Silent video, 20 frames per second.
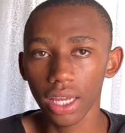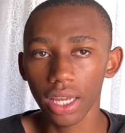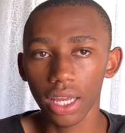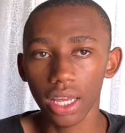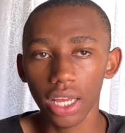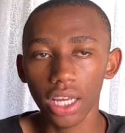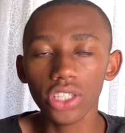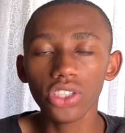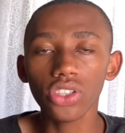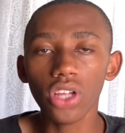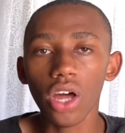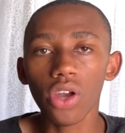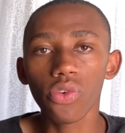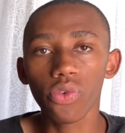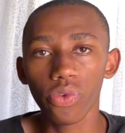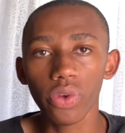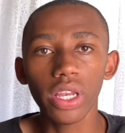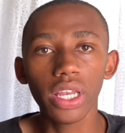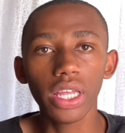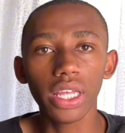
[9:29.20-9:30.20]
is not
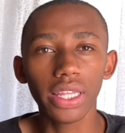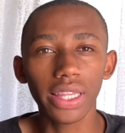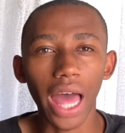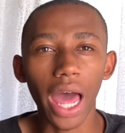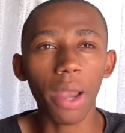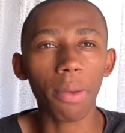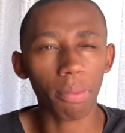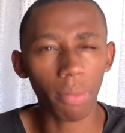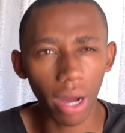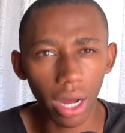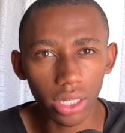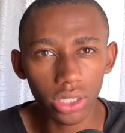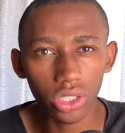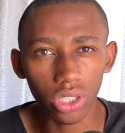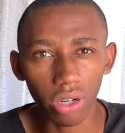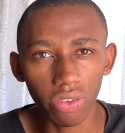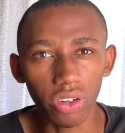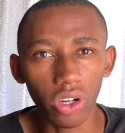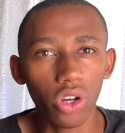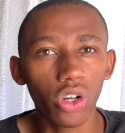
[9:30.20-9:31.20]
really that much
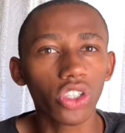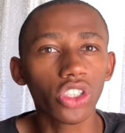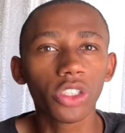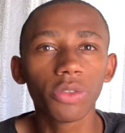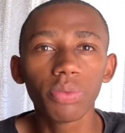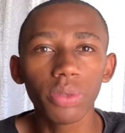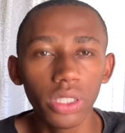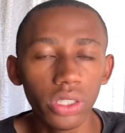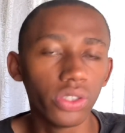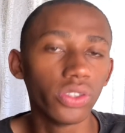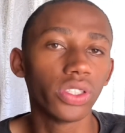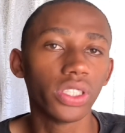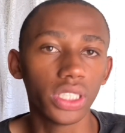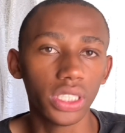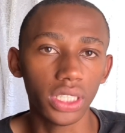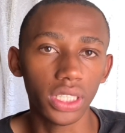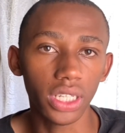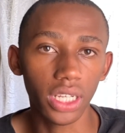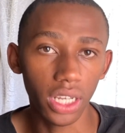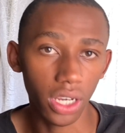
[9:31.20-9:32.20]
of a conspiracy
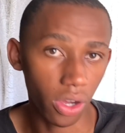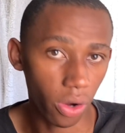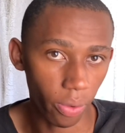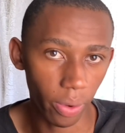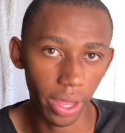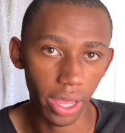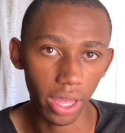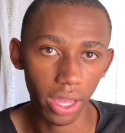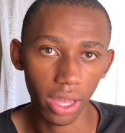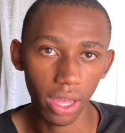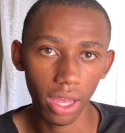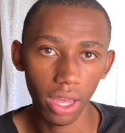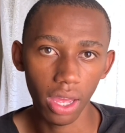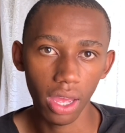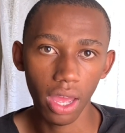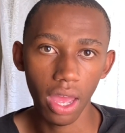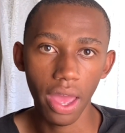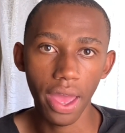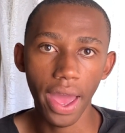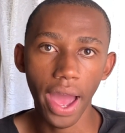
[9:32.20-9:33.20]
in a way.
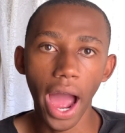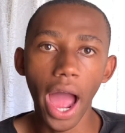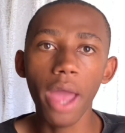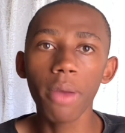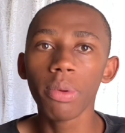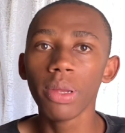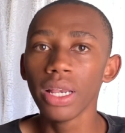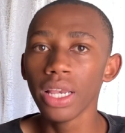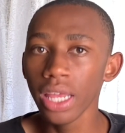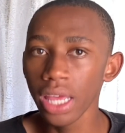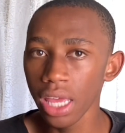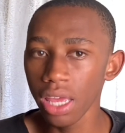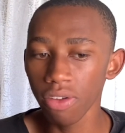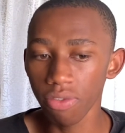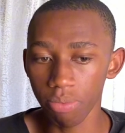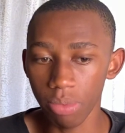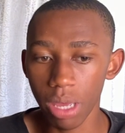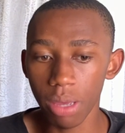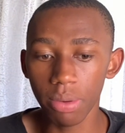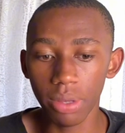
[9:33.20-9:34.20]
I believe
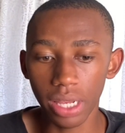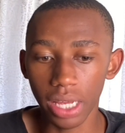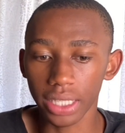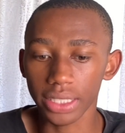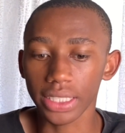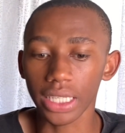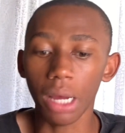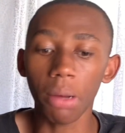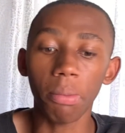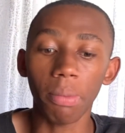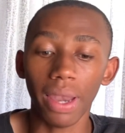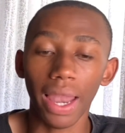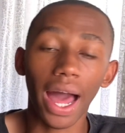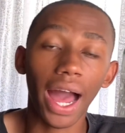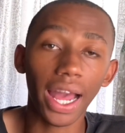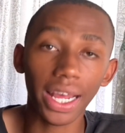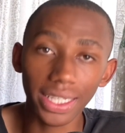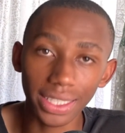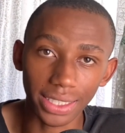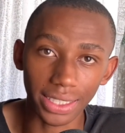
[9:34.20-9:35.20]
maybe there are some
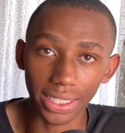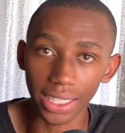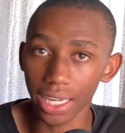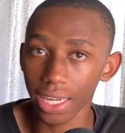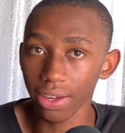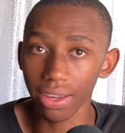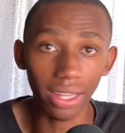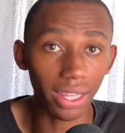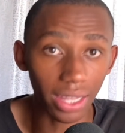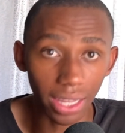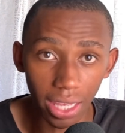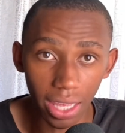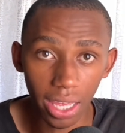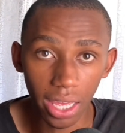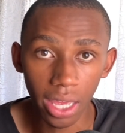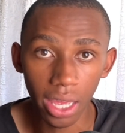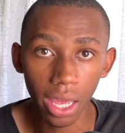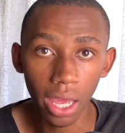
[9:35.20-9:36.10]
lies here and there.